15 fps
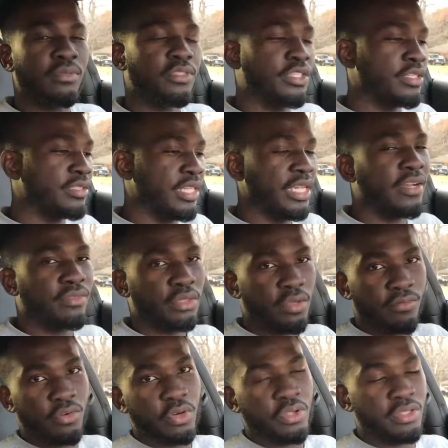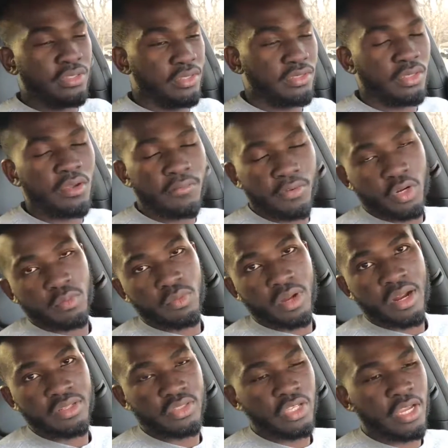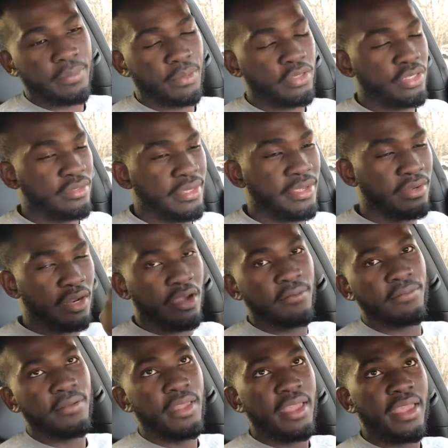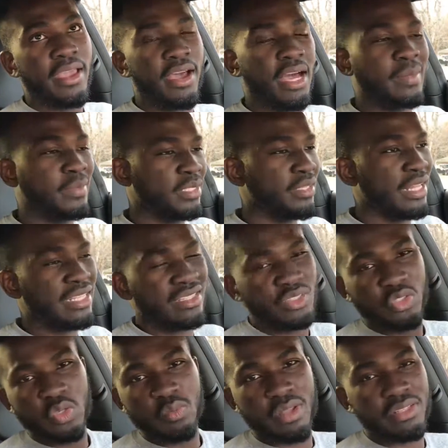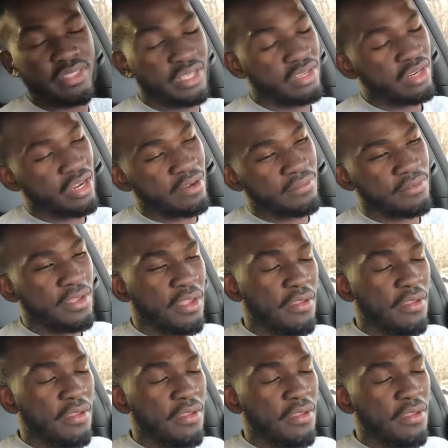top. You can take off the convertible. It's a convertible hard top. You can just take it off. It takes less than 2 minutes to take it